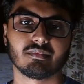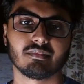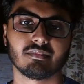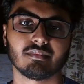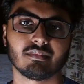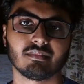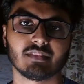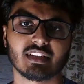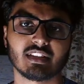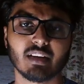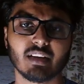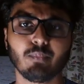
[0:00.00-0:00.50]

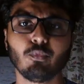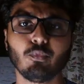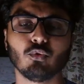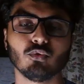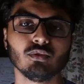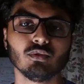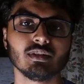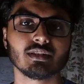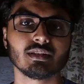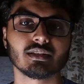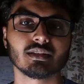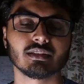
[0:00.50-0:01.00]

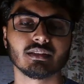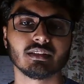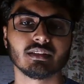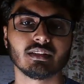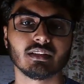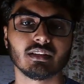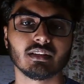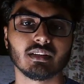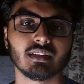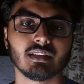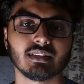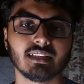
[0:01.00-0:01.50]
Suppose,
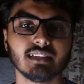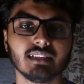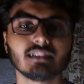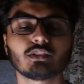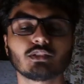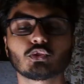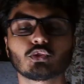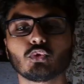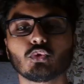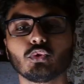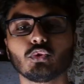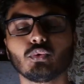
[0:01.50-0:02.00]
just
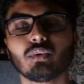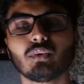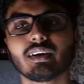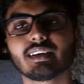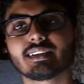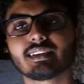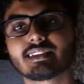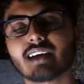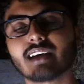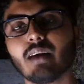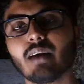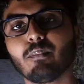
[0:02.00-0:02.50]
show you an
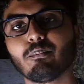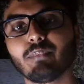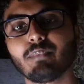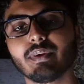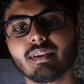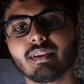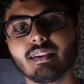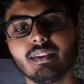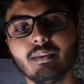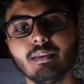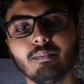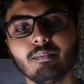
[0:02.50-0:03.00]

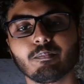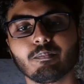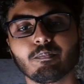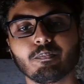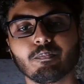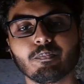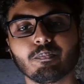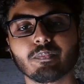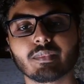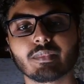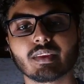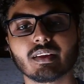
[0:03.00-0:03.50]
example,
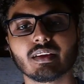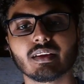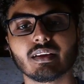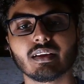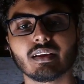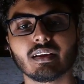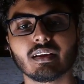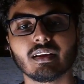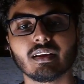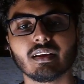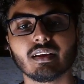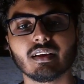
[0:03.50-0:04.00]

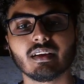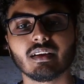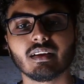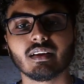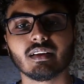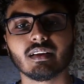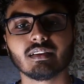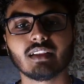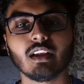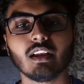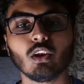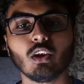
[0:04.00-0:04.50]

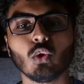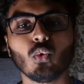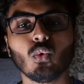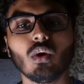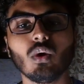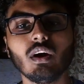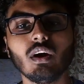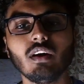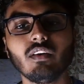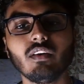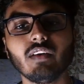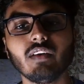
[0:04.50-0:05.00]
the
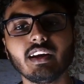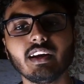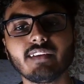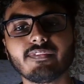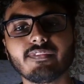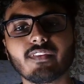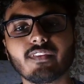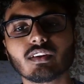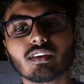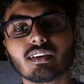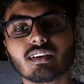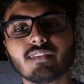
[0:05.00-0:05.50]
lower rate
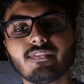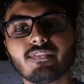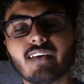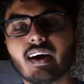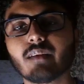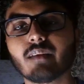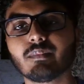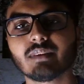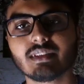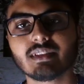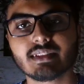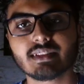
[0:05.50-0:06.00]
for the
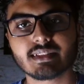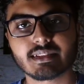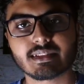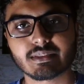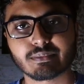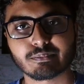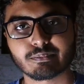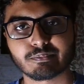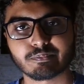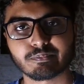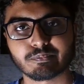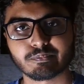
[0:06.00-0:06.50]
farmers,
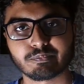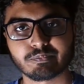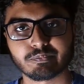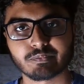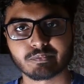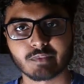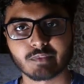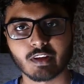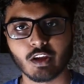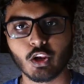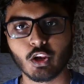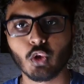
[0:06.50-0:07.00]

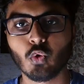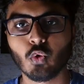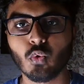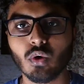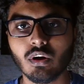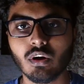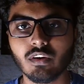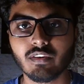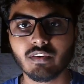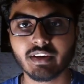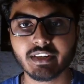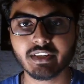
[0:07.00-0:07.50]

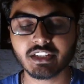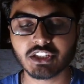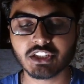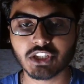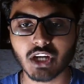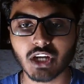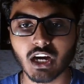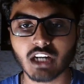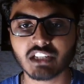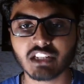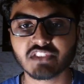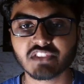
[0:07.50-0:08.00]
lower rate
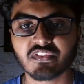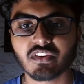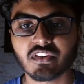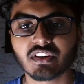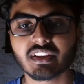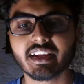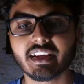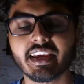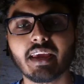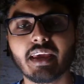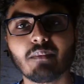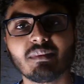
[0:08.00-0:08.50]
charge for
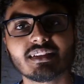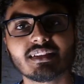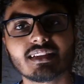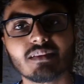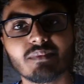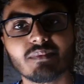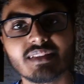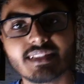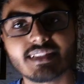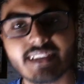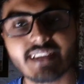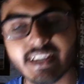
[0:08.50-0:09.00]
the
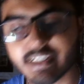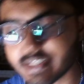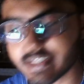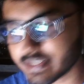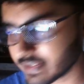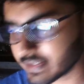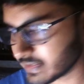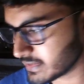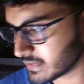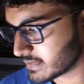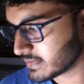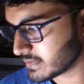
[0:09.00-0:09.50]
MSME
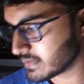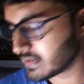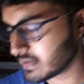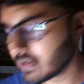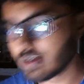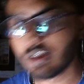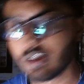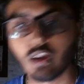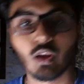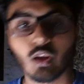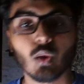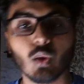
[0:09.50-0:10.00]
sector,
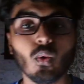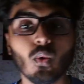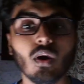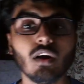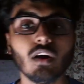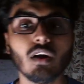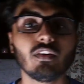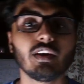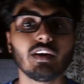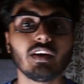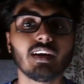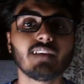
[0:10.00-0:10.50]

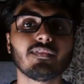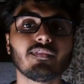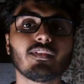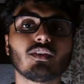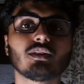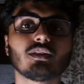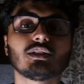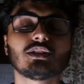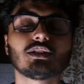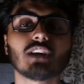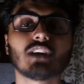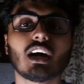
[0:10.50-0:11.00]
lower rate for
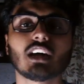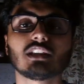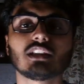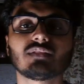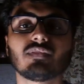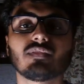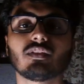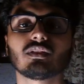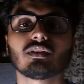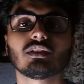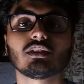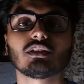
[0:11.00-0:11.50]
charge
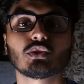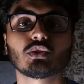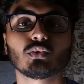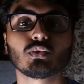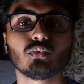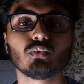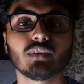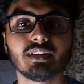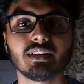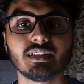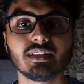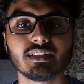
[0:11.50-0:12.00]
for the
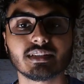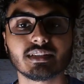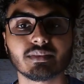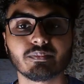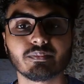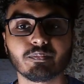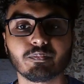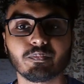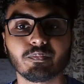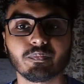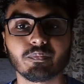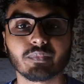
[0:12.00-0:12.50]
students,
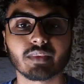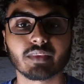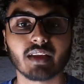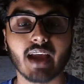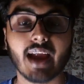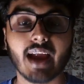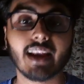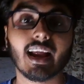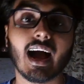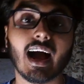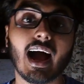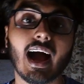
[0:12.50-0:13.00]

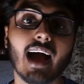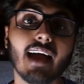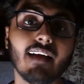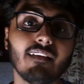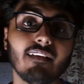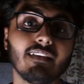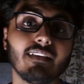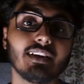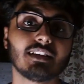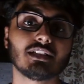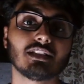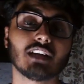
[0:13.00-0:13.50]
and higher
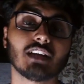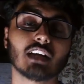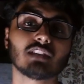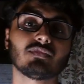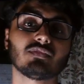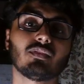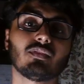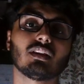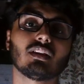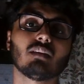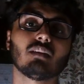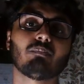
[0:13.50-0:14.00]
rate charge
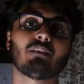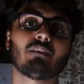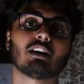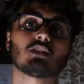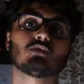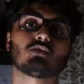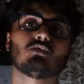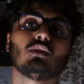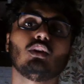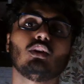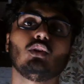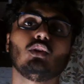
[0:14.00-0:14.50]
for the
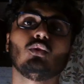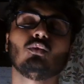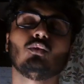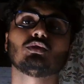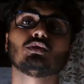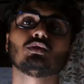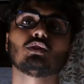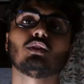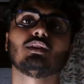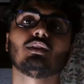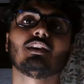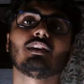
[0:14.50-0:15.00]
personal
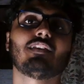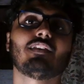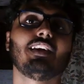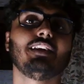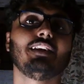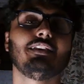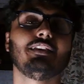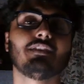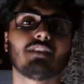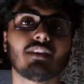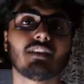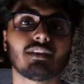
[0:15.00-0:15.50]
loans or the
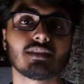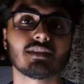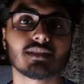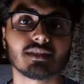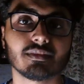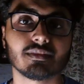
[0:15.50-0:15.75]
credit cards.